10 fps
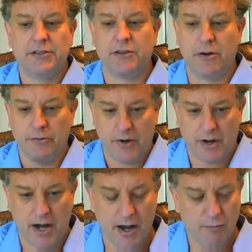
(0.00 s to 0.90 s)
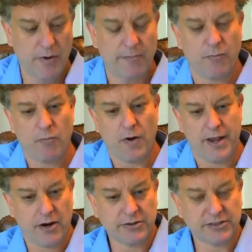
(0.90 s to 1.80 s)
So when
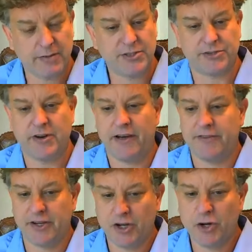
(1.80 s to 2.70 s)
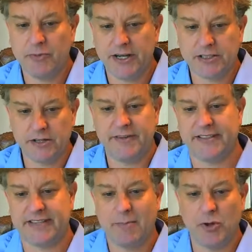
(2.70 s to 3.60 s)
in Alzheimer's, you have the accumulation of
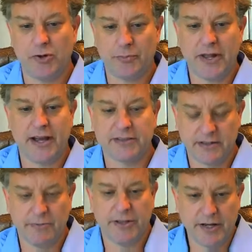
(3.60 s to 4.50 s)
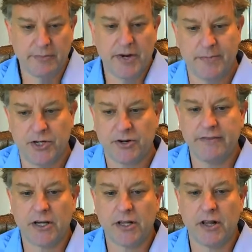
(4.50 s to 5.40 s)
these amyloid plaques that we think might be
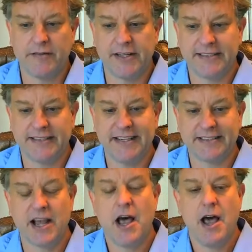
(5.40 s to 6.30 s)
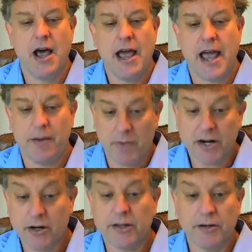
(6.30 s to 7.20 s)
driving a lot of disease, and
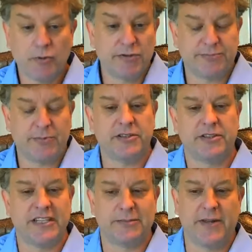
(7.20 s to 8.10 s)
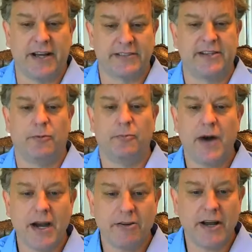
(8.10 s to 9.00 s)
microglia will respond to these plaques. They'll
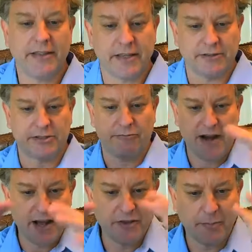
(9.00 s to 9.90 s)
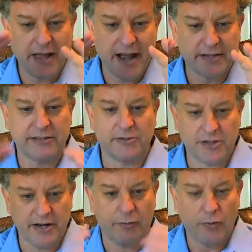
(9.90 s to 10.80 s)
migrate, they'll surround the plaques, they'll
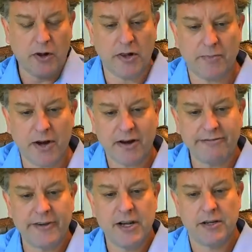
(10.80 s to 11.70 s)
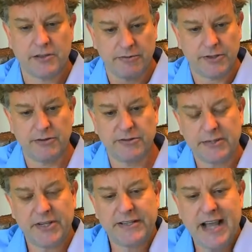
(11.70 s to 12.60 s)
try to wall them off to
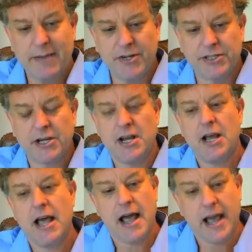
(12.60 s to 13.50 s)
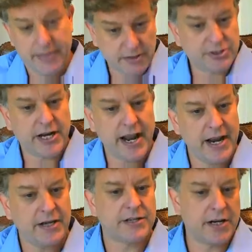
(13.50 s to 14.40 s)
reduce some of the damage, and they'll
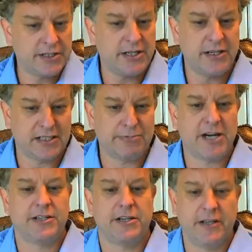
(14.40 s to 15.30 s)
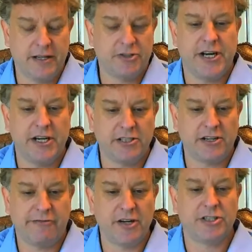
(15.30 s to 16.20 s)
change their gene expression, they'll change
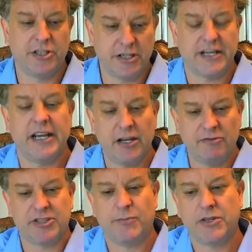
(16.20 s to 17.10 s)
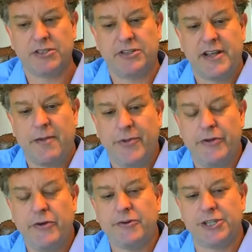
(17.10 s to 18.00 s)
their function in response to that
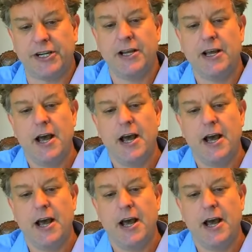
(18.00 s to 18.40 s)
pathology.